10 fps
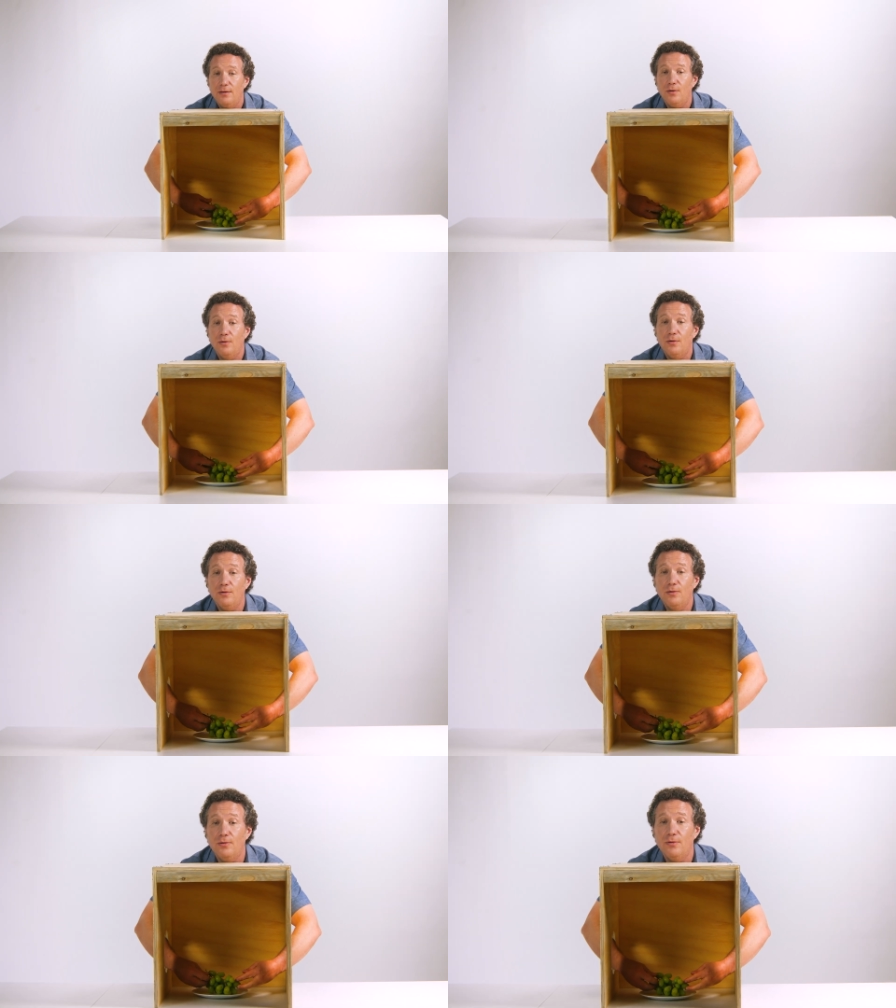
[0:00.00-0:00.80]

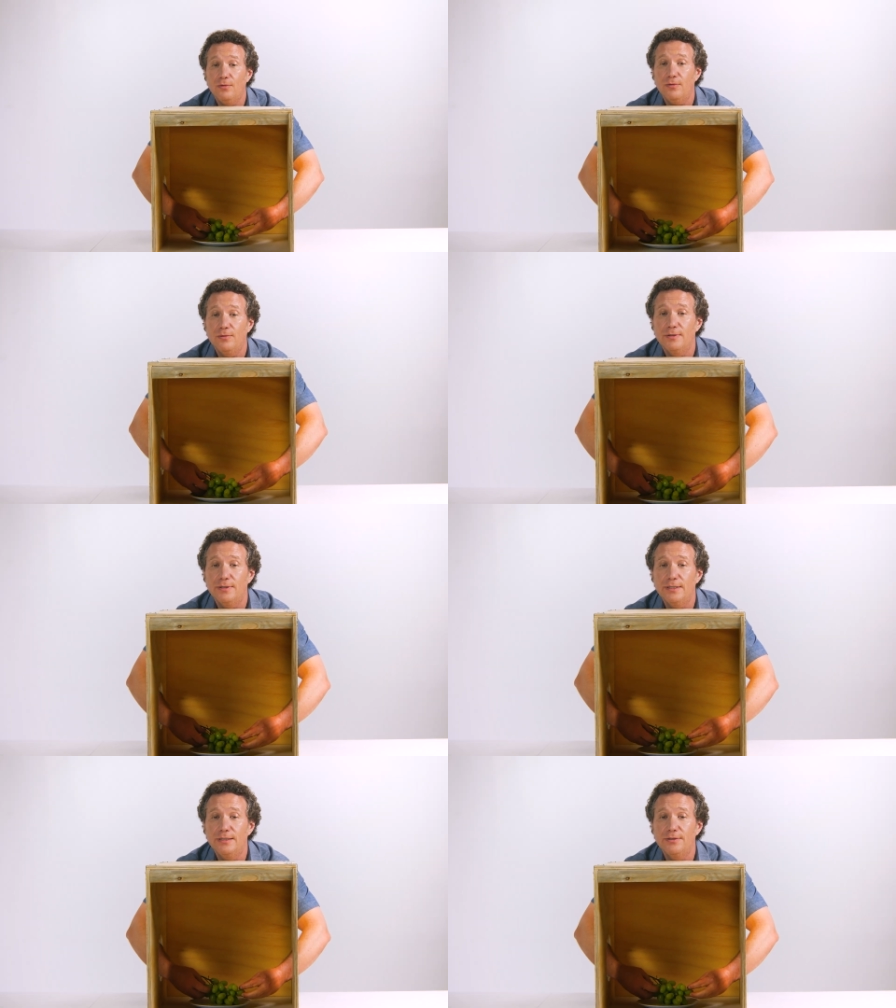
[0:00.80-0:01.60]
Oh,
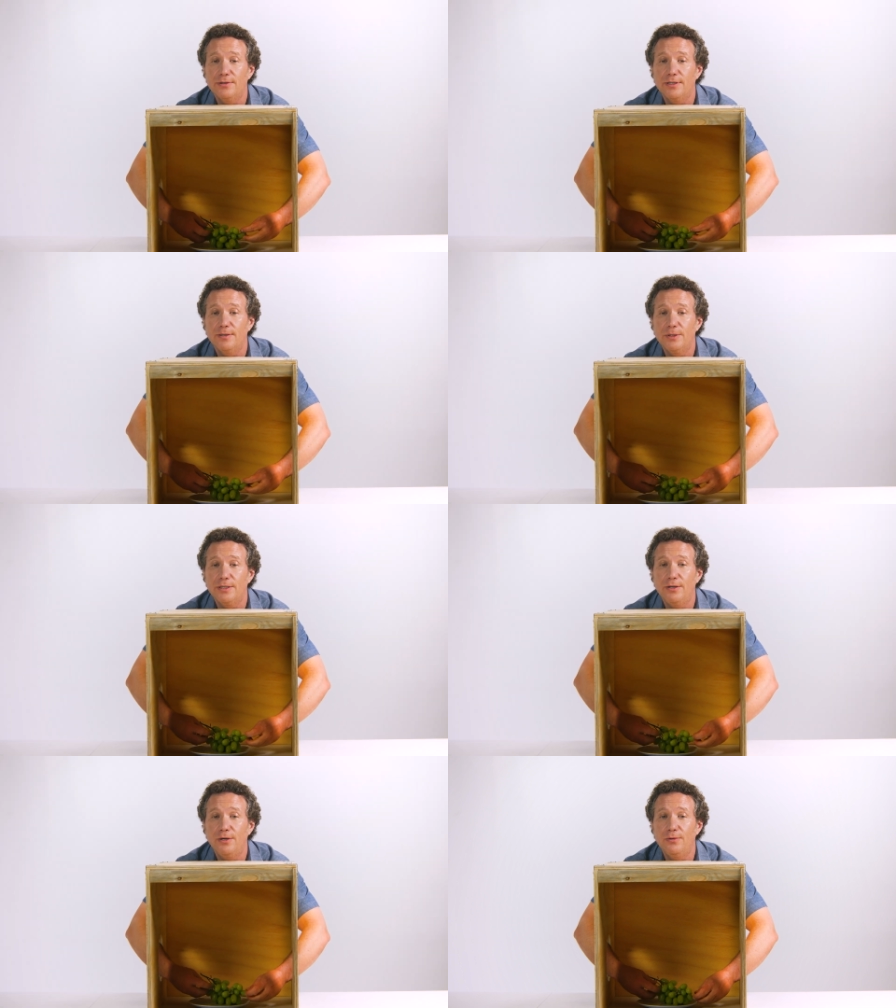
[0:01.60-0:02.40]
these are going to be a
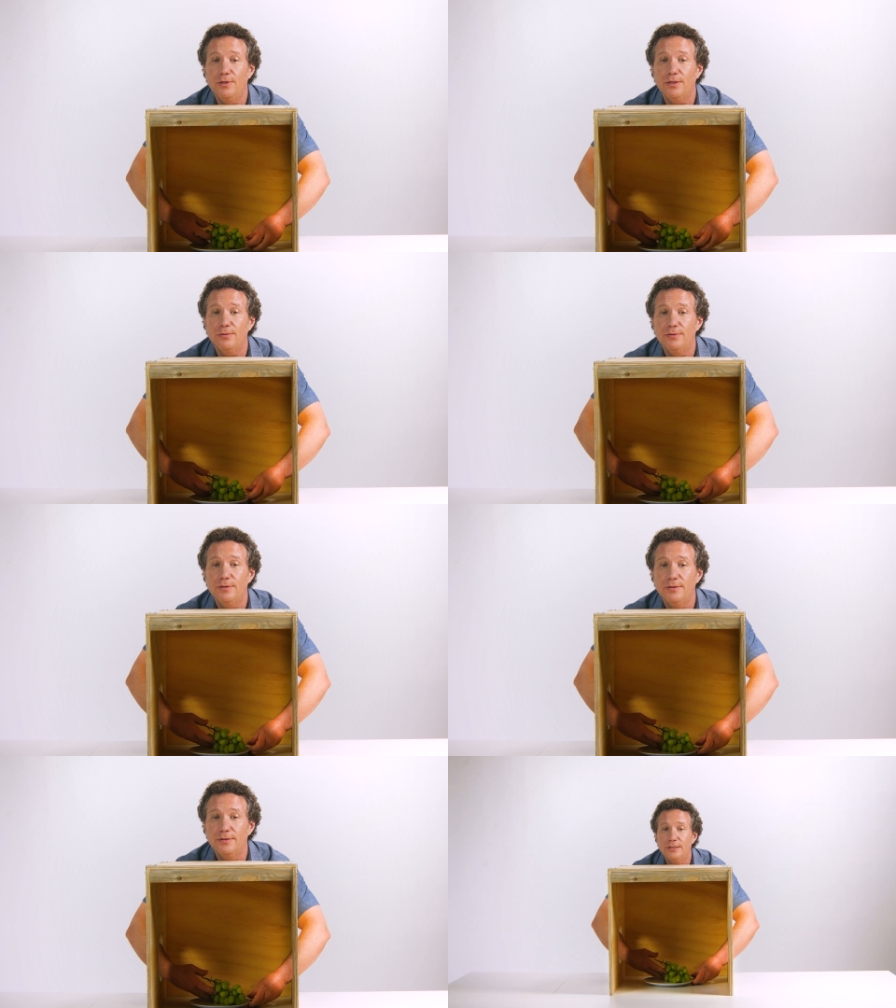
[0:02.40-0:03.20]
no-no.
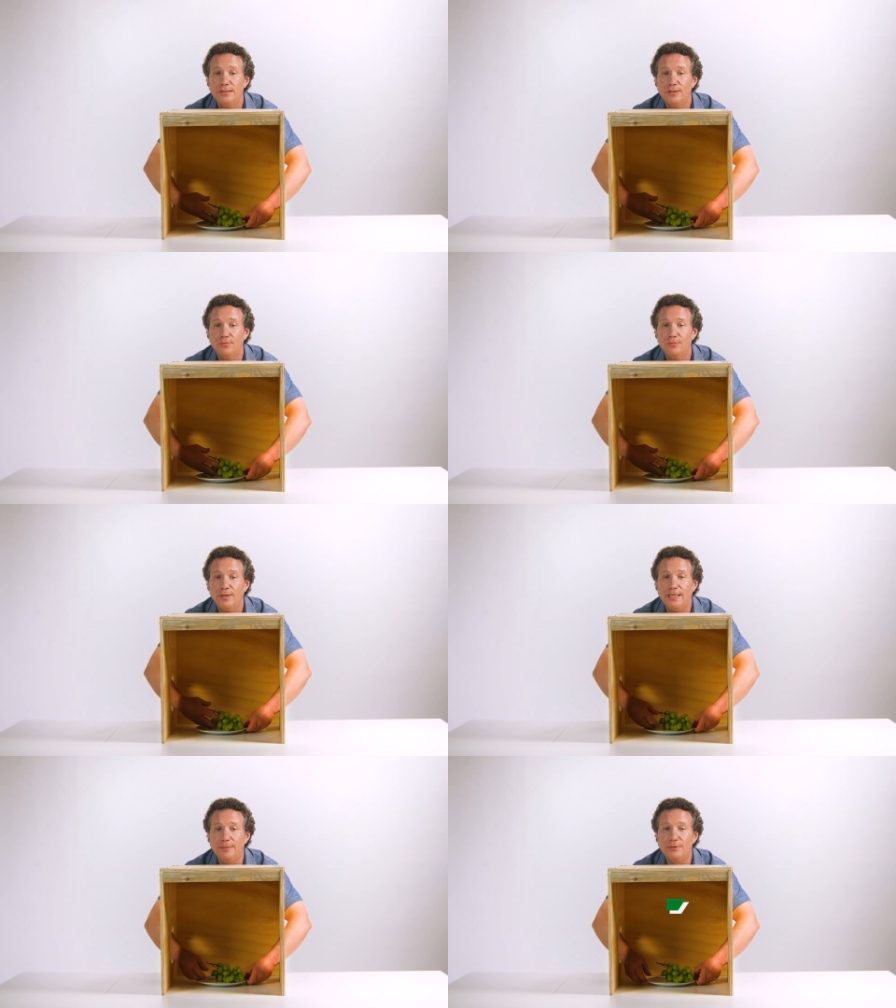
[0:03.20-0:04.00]

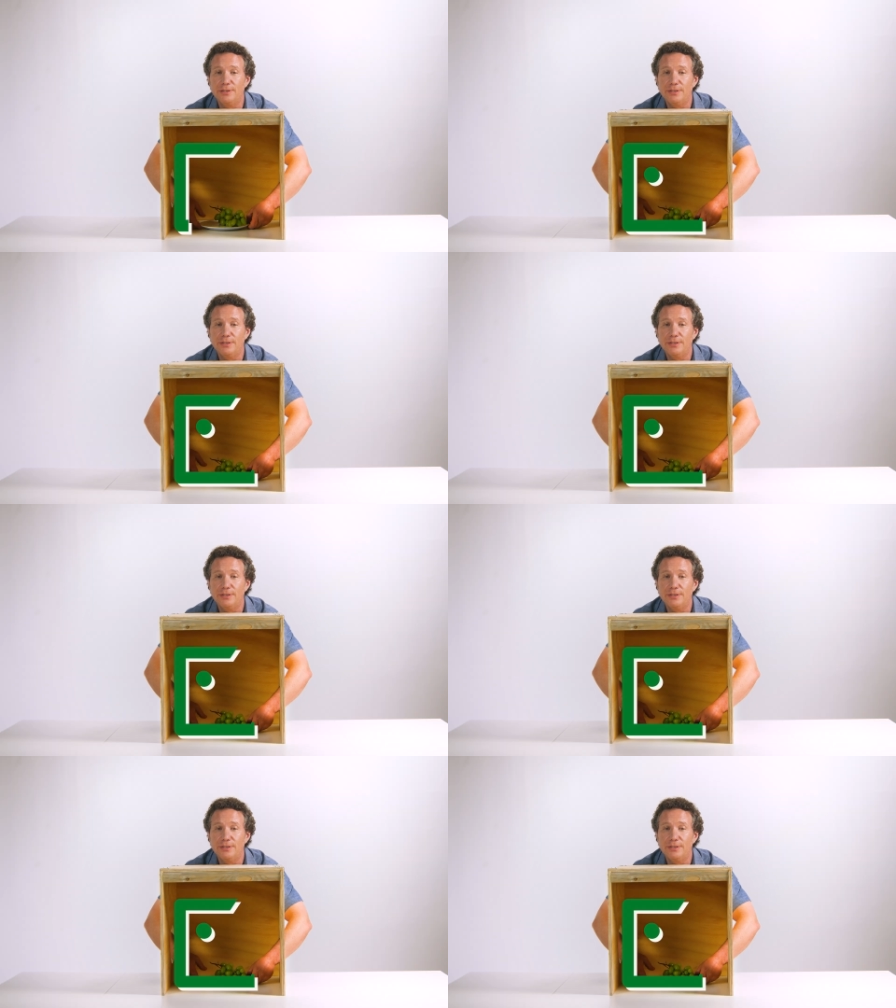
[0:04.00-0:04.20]
Grapes.